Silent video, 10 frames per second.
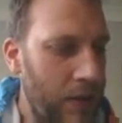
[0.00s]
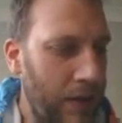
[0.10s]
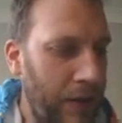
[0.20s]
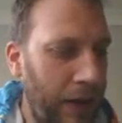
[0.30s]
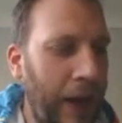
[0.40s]

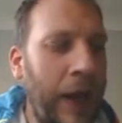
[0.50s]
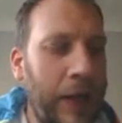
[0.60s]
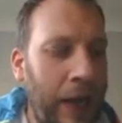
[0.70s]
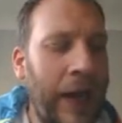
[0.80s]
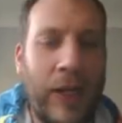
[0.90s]
Okay,
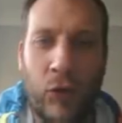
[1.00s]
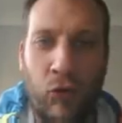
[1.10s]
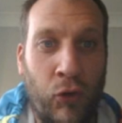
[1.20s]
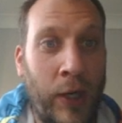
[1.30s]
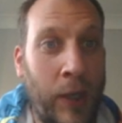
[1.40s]
Alex
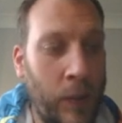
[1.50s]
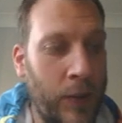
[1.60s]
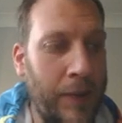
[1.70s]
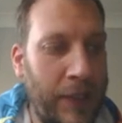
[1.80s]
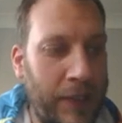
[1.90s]
really
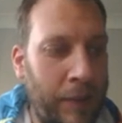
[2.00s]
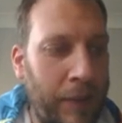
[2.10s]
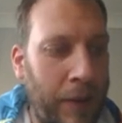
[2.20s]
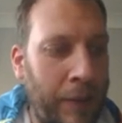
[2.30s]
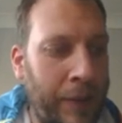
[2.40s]
wants space
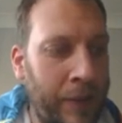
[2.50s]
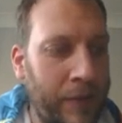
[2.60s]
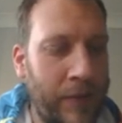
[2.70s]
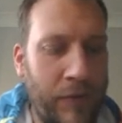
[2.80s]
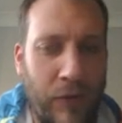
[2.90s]

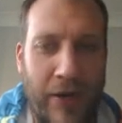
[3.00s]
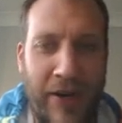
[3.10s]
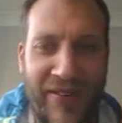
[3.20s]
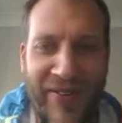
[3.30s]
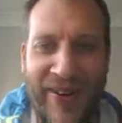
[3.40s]
ambience.
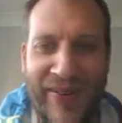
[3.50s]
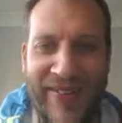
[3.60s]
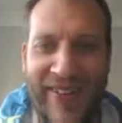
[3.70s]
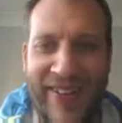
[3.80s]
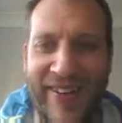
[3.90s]
Really wants it.